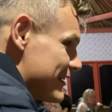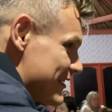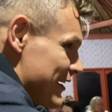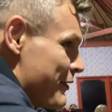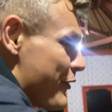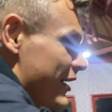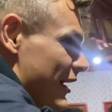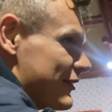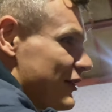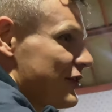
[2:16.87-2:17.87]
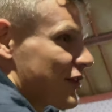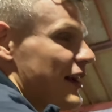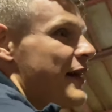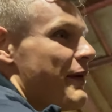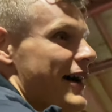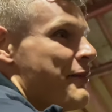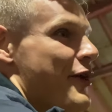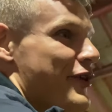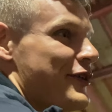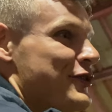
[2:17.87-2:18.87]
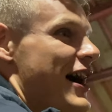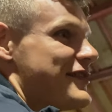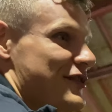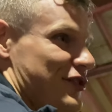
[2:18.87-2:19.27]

That's Americans. It's claimed by America, United